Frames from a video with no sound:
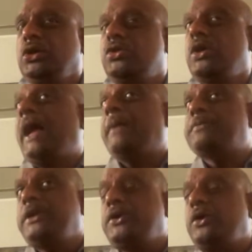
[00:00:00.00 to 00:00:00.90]
so
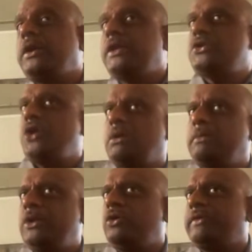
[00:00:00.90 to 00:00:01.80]
absent uterus,
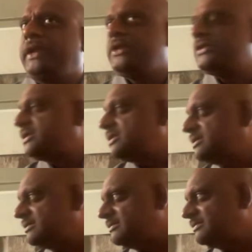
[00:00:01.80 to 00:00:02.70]
normal ovaries.